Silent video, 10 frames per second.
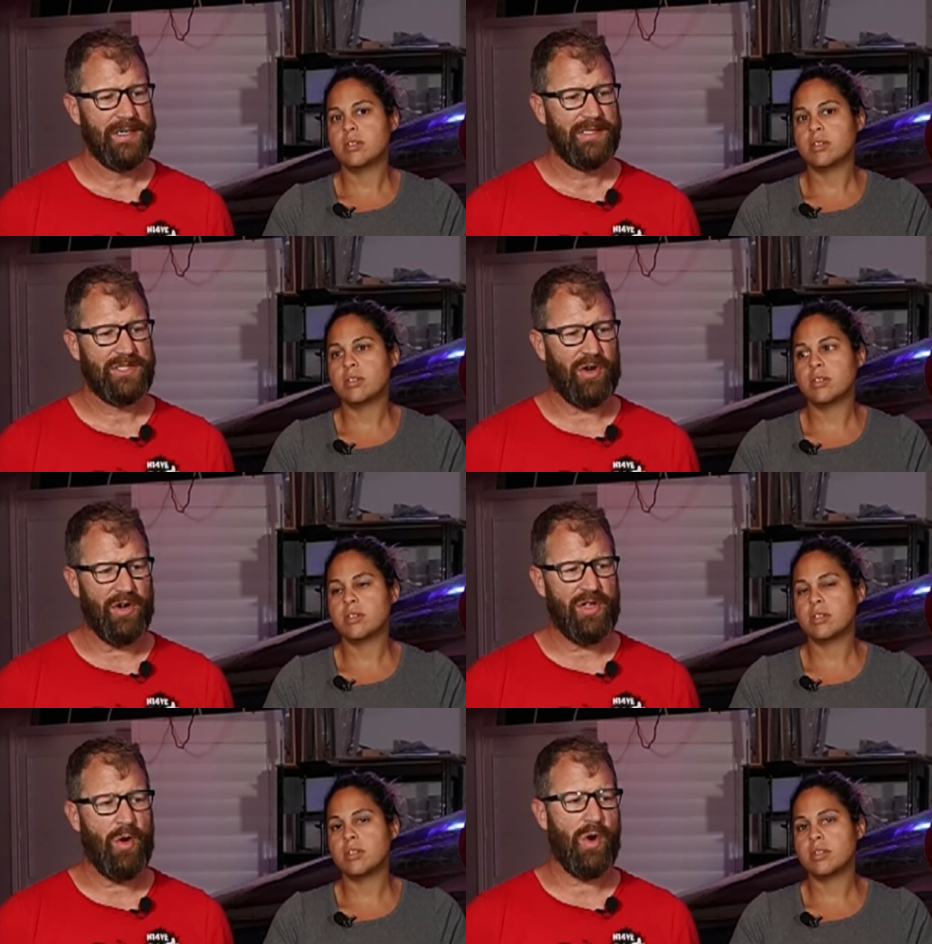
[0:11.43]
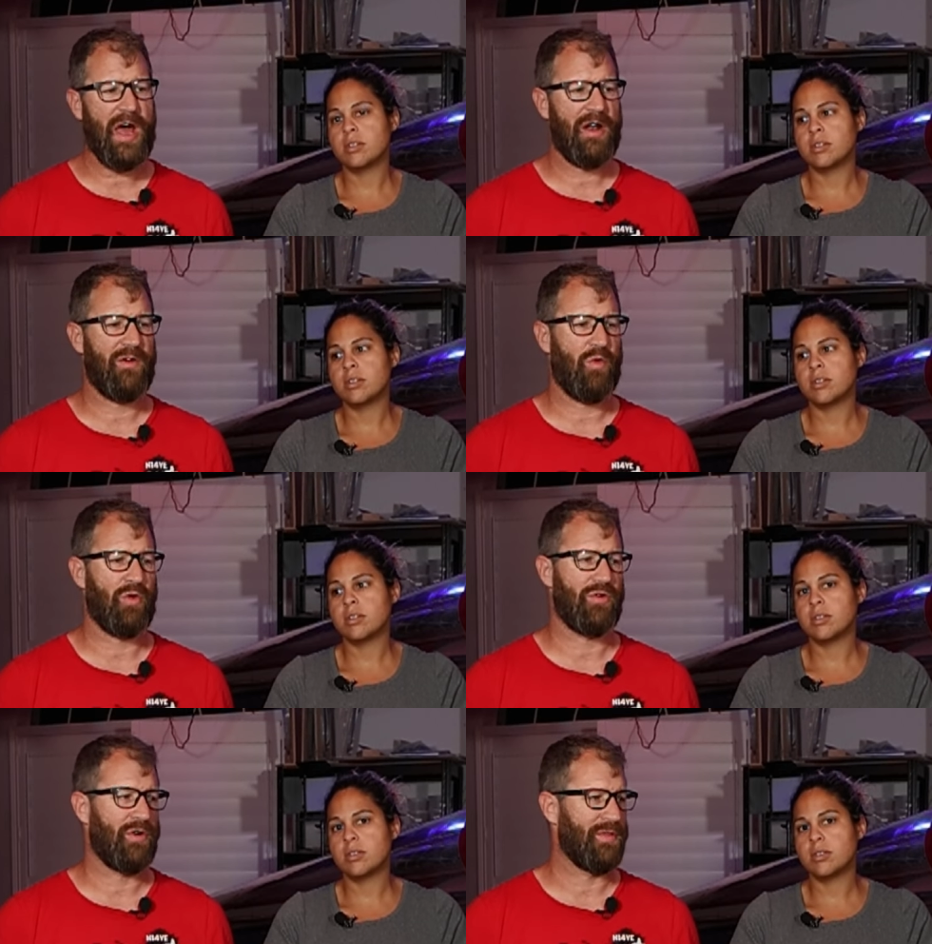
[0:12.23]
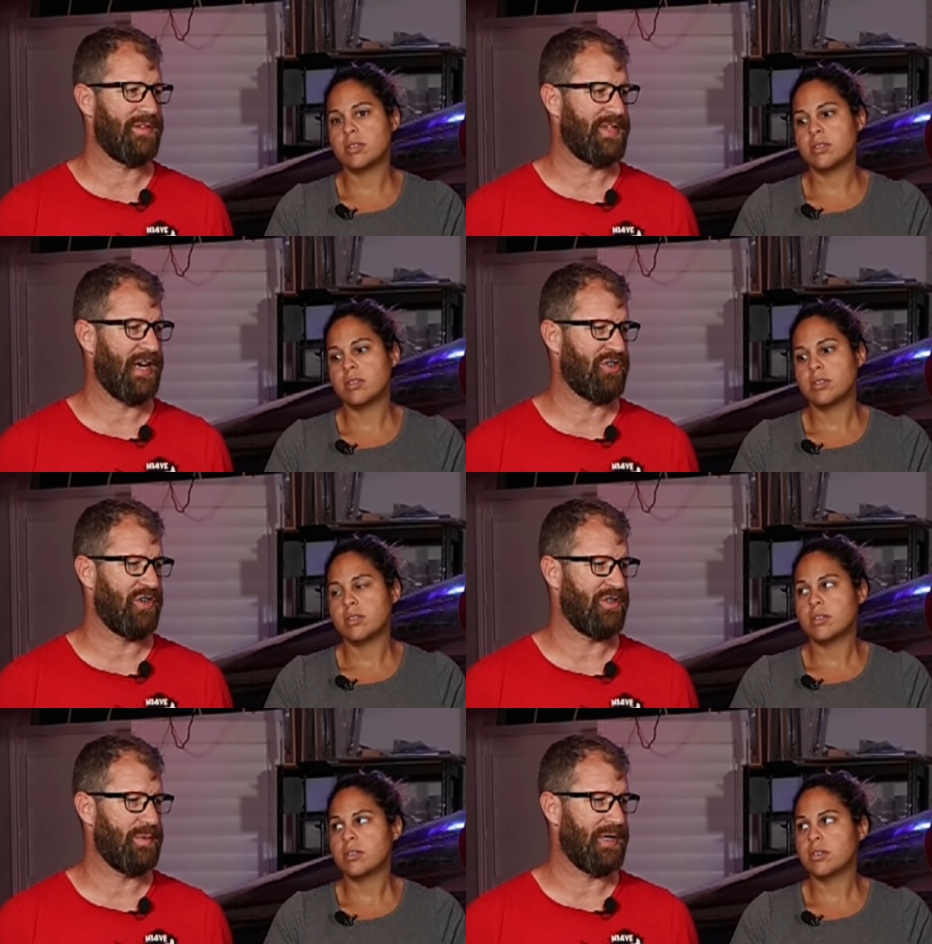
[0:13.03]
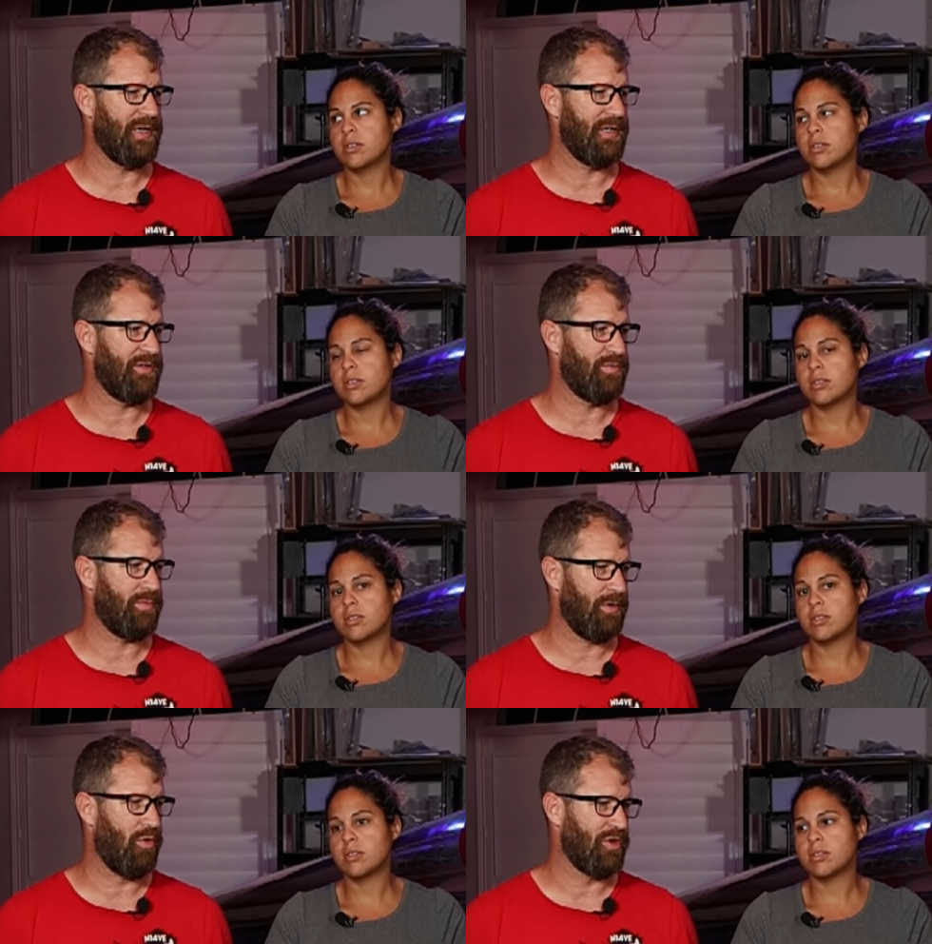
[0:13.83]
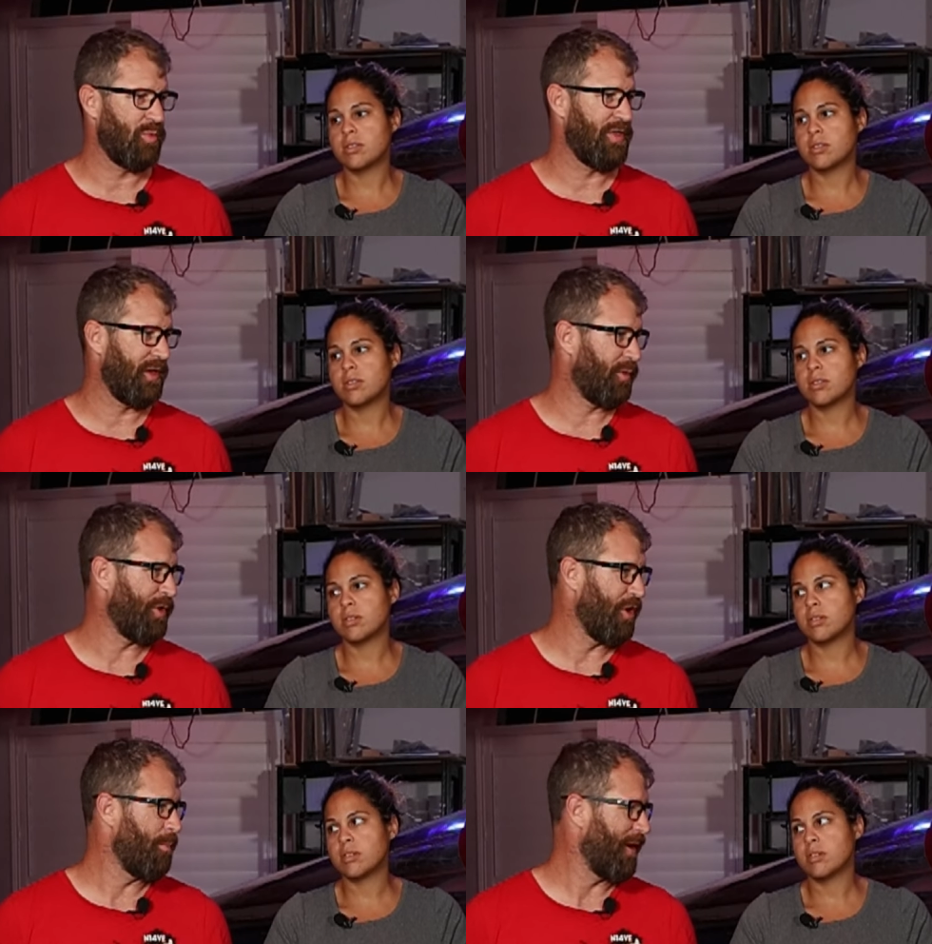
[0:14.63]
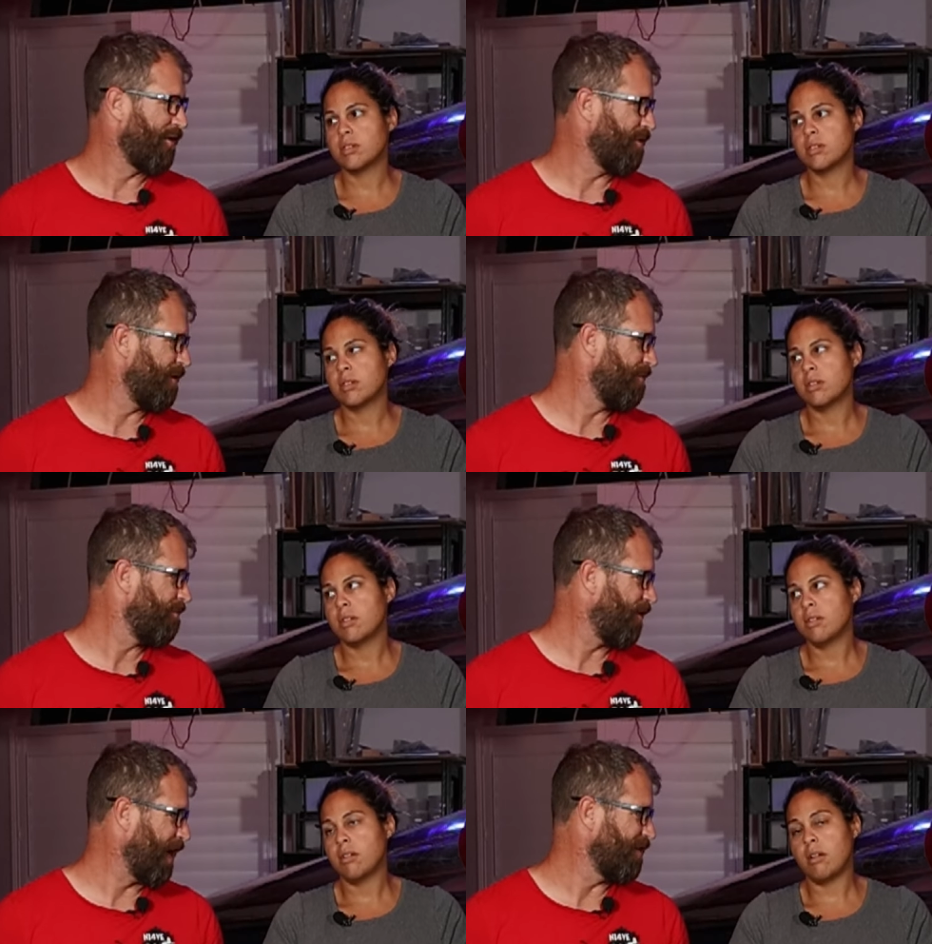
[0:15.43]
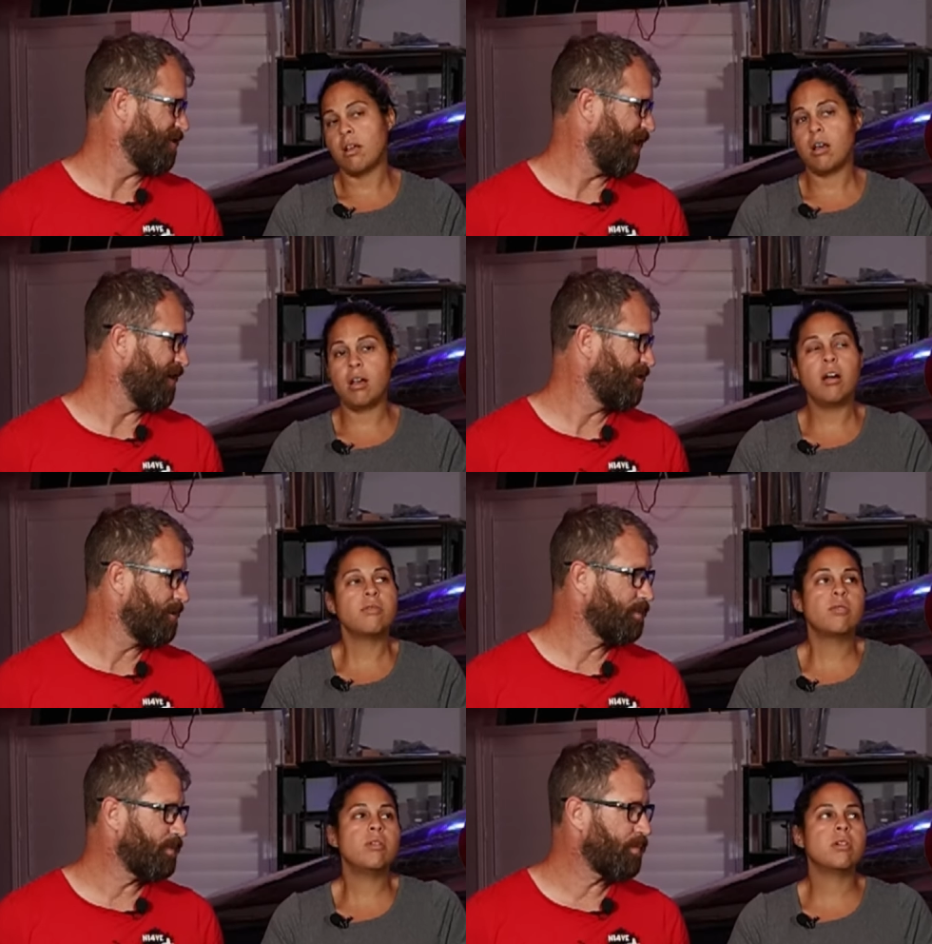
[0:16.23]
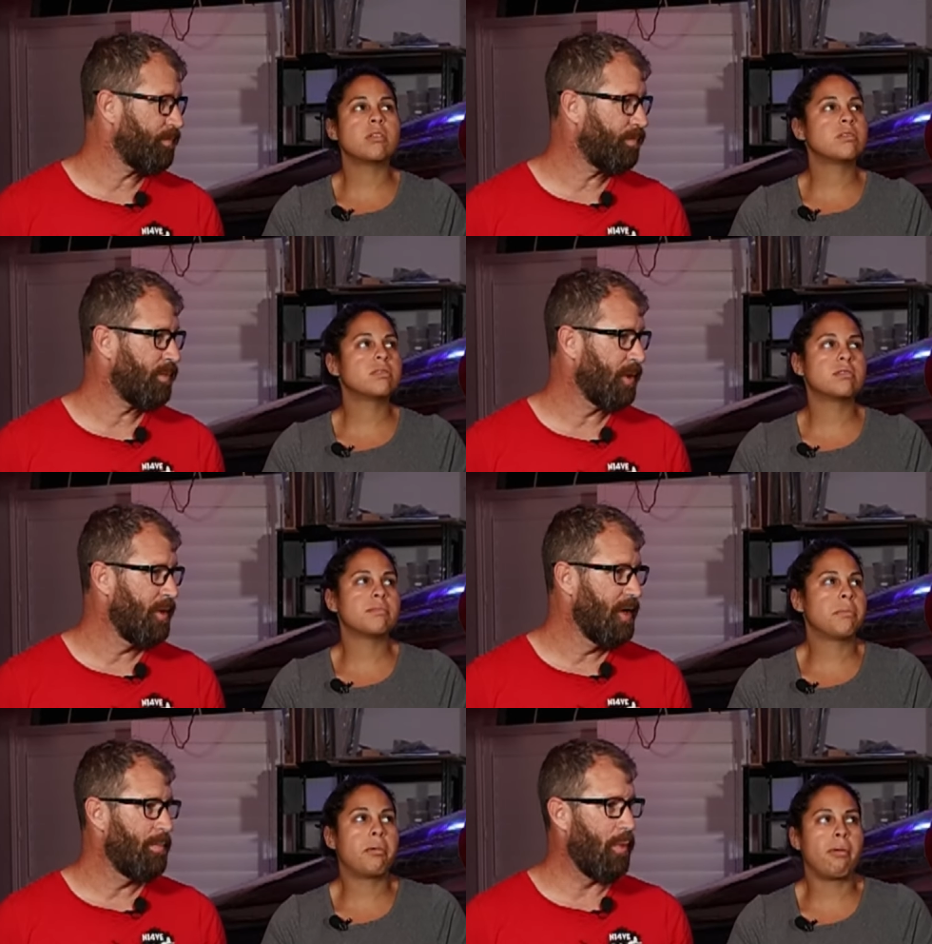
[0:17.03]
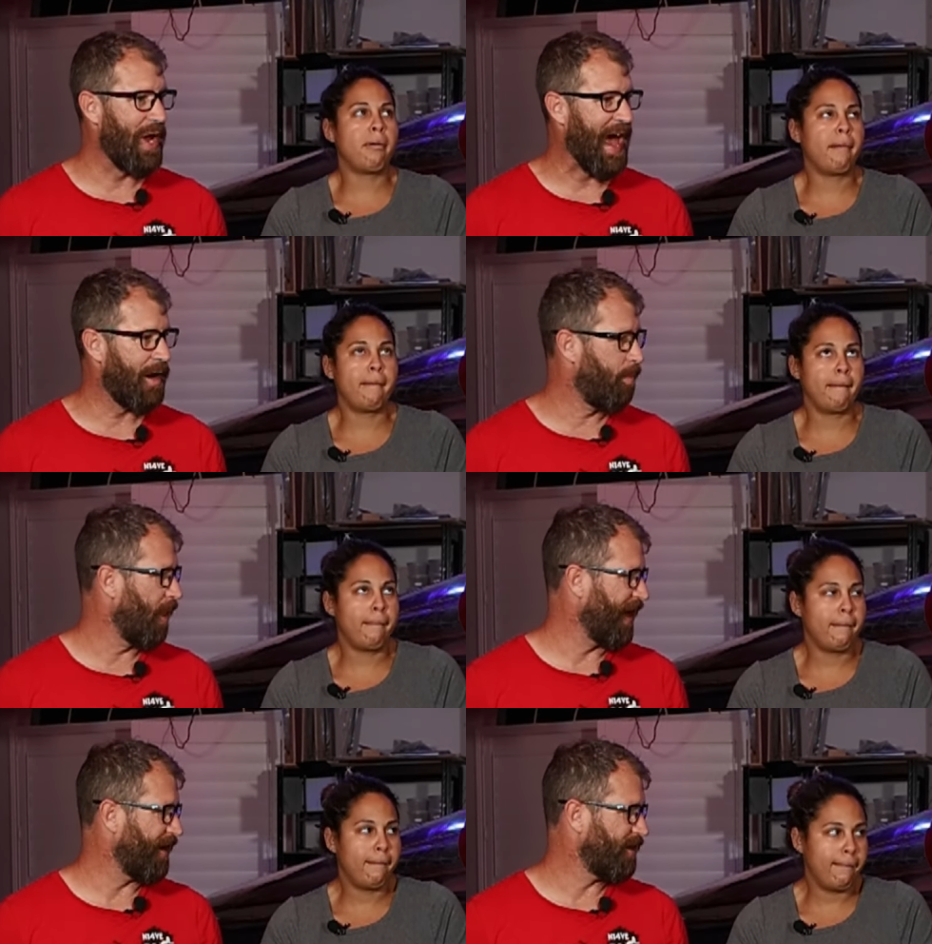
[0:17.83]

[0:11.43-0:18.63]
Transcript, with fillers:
Speaker 1: started going out of order on the sections because, of course, we think we know better than Vans does. Of course. But we had a plan.